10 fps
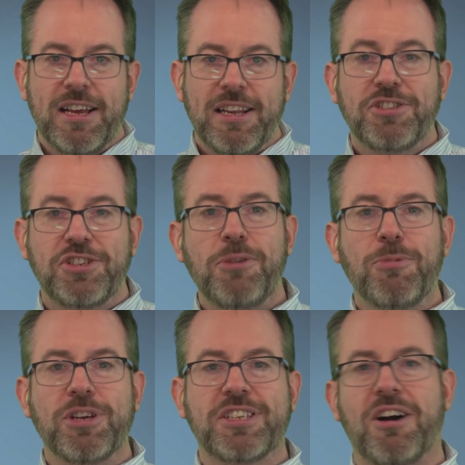Now, do you
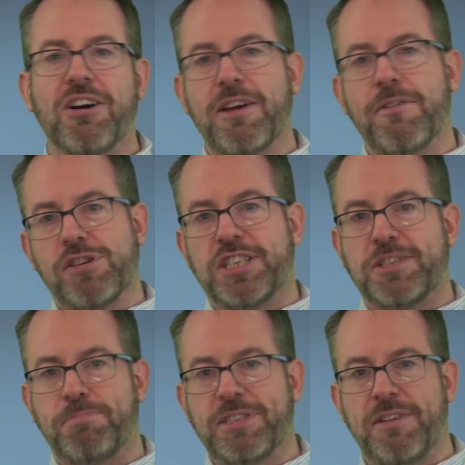want to target a very
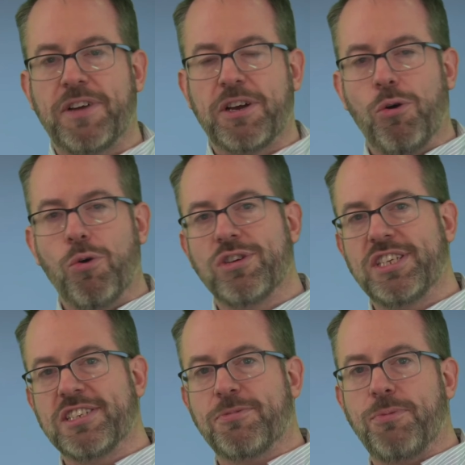specific
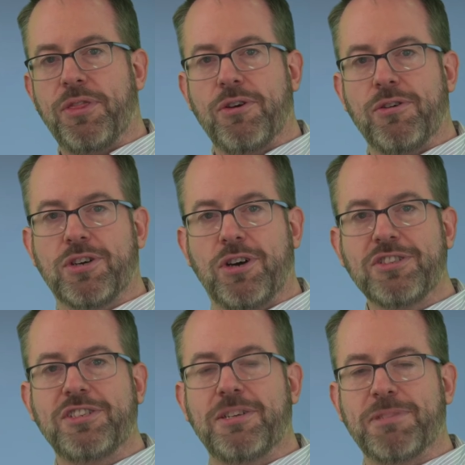audience with your
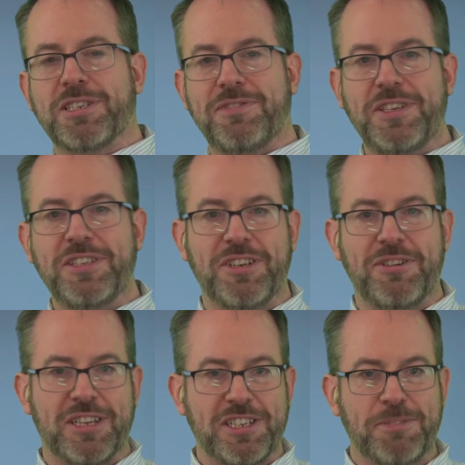content? Because if you do,
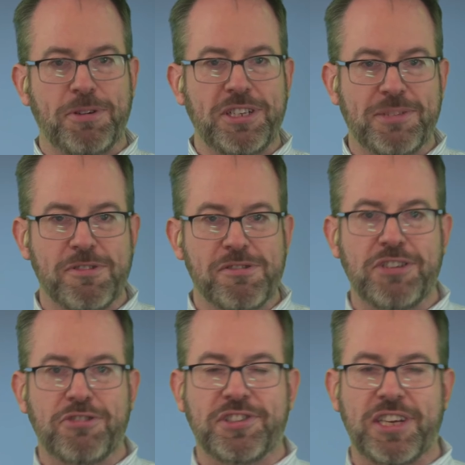then I spotted some very
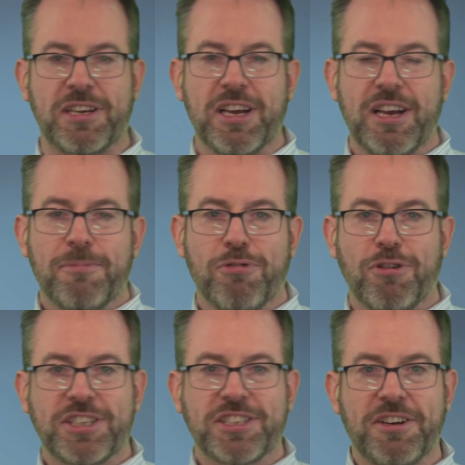interesting
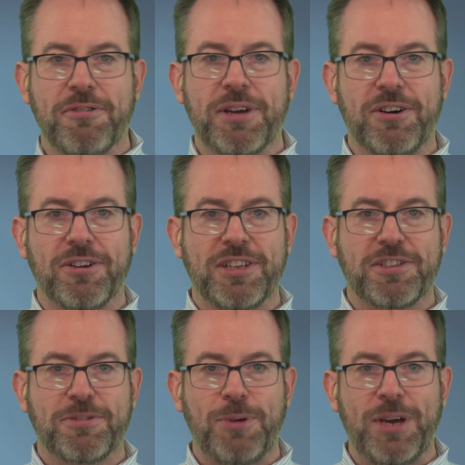projects going on
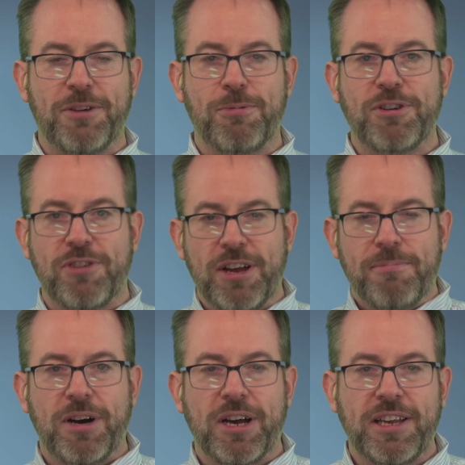this week, which
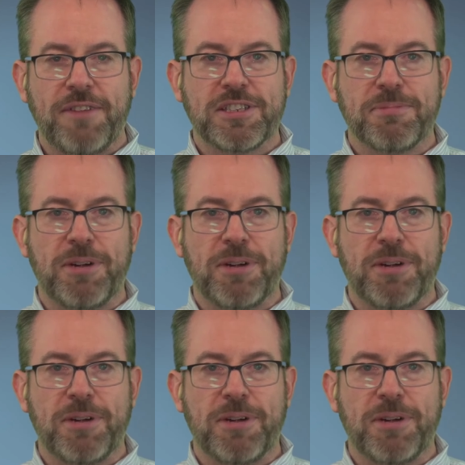might give you some